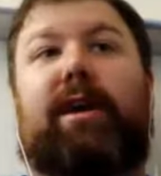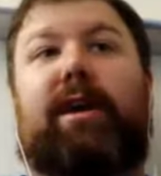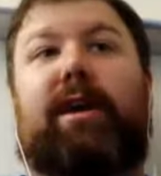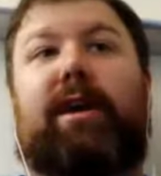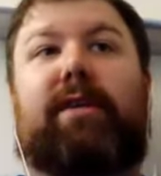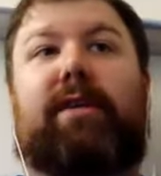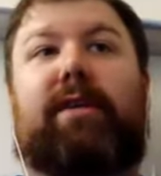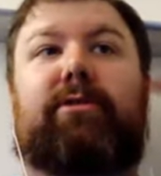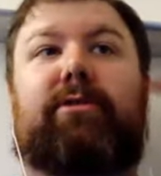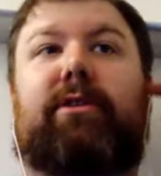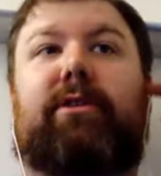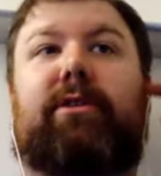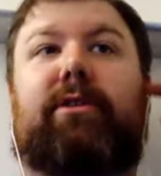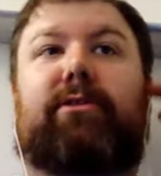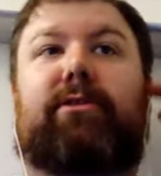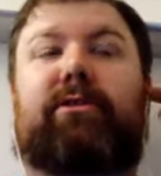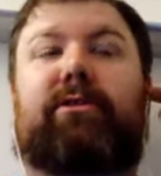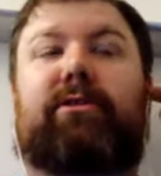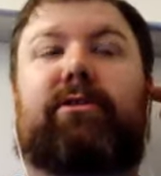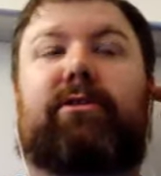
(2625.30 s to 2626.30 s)
and there's also
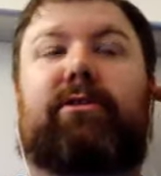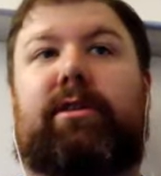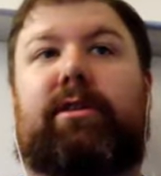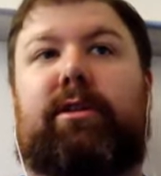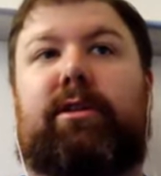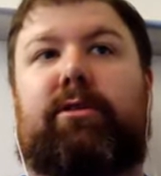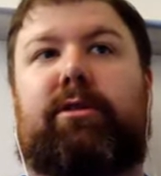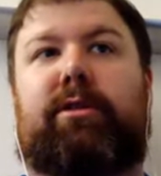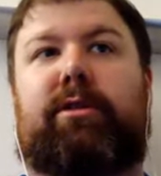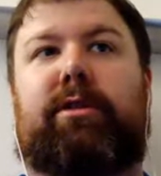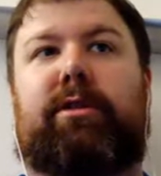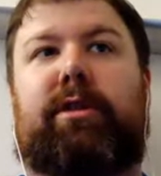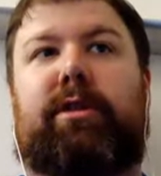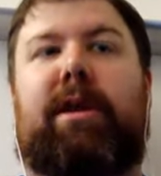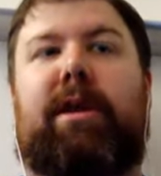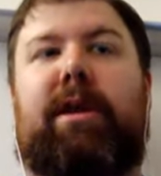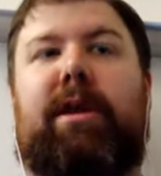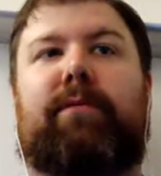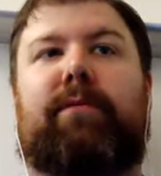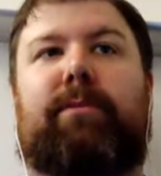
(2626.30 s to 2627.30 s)
just the
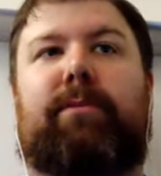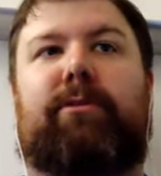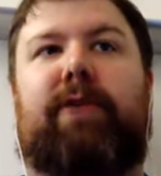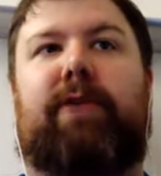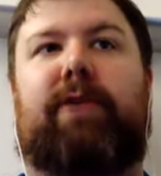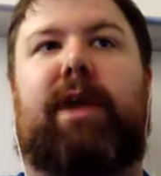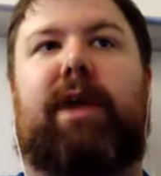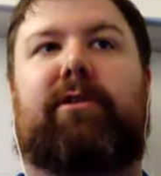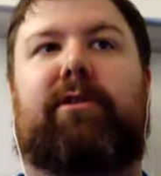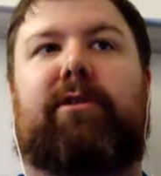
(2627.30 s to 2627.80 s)
amount of abstraction